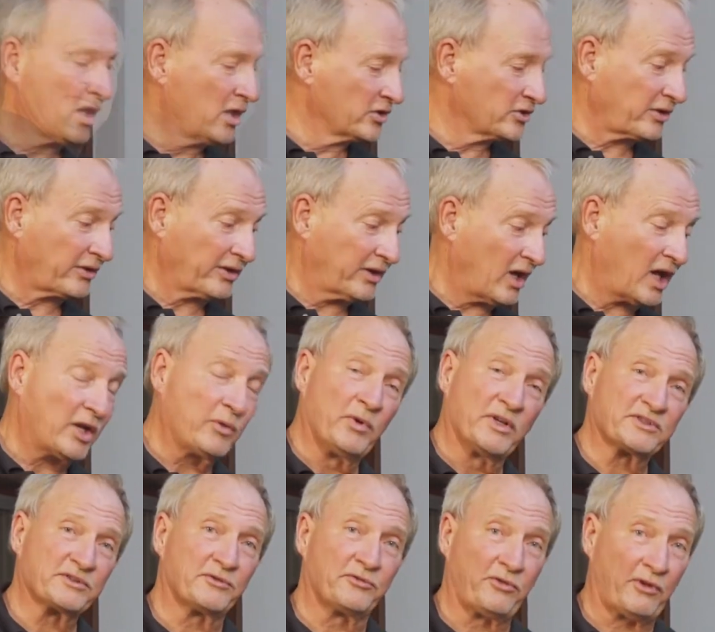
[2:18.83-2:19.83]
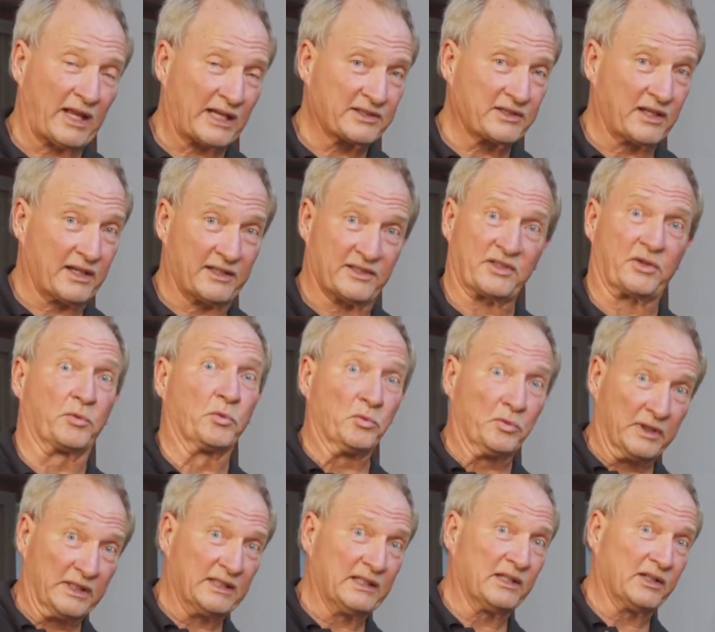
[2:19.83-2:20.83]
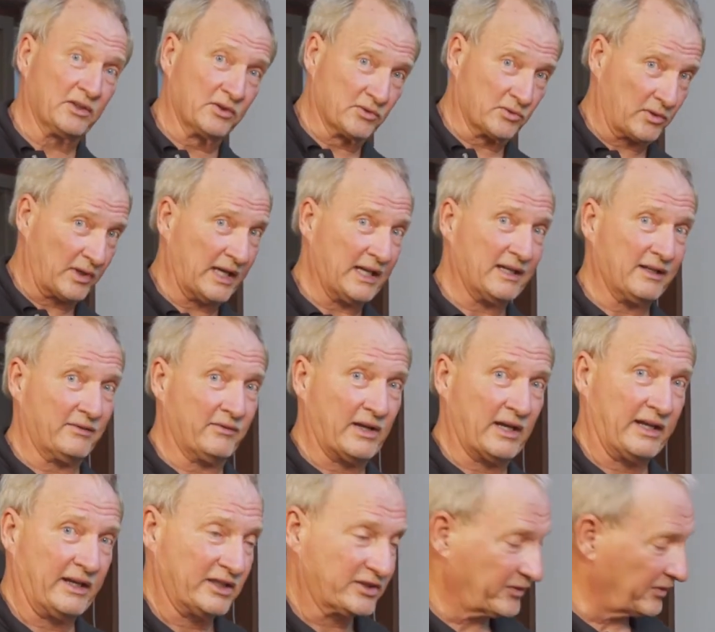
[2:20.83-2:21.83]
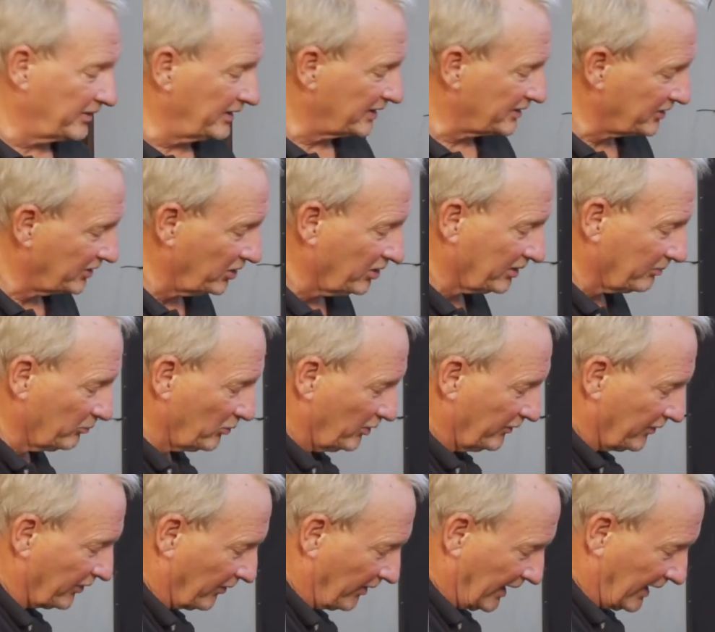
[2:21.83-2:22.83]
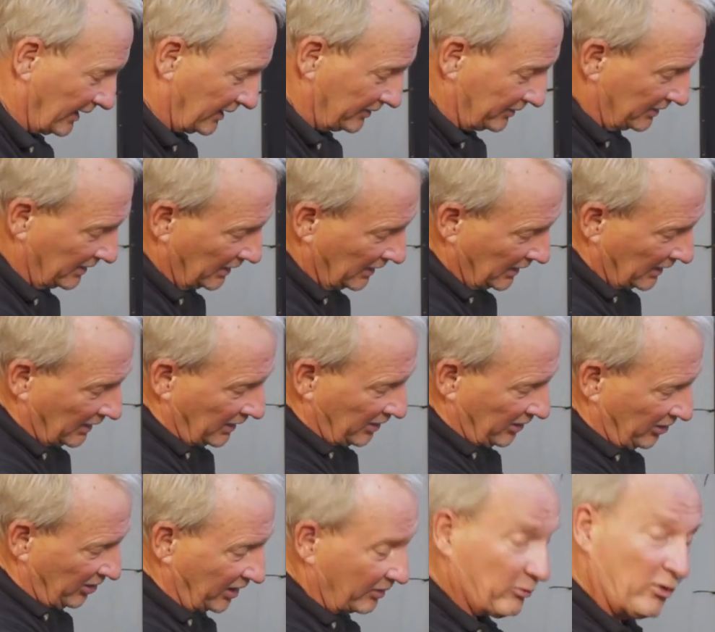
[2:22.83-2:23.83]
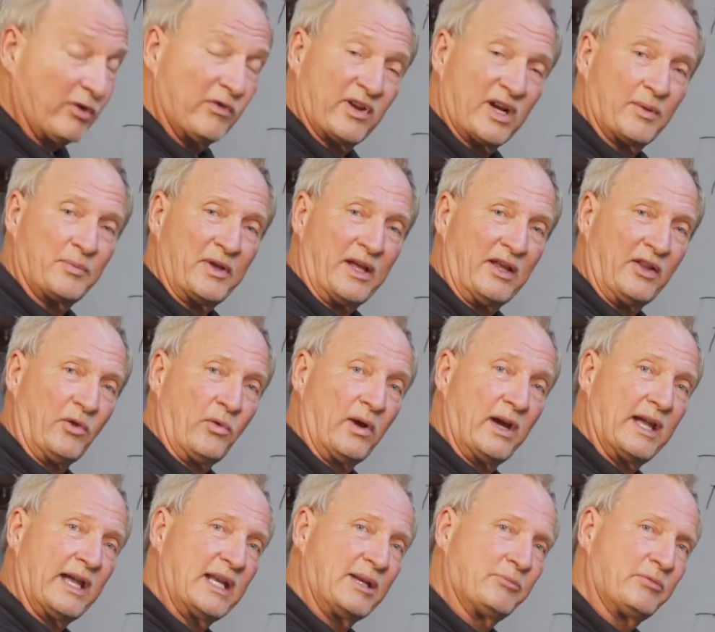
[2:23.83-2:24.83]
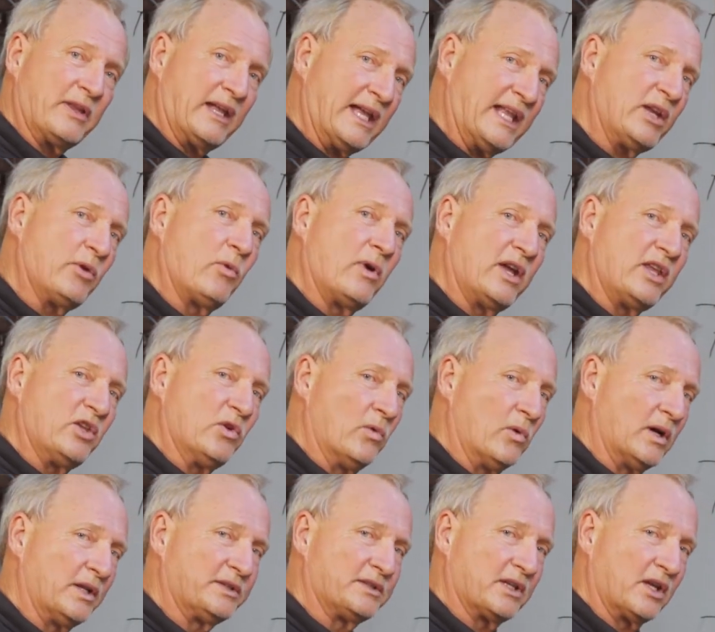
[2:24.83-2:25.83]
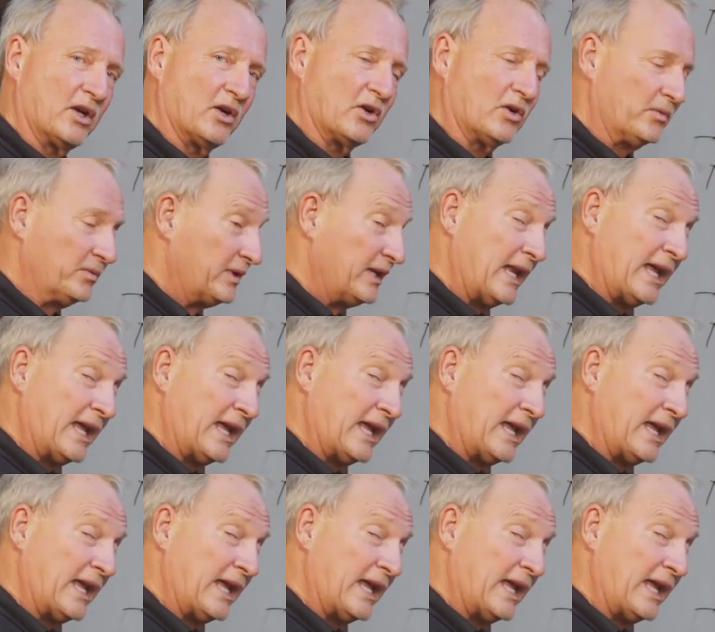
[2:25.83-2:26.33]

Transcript: So the non-whistle flex line is a really great advantage for this. So you can move it around, you can move it up out of the way any way you want to go.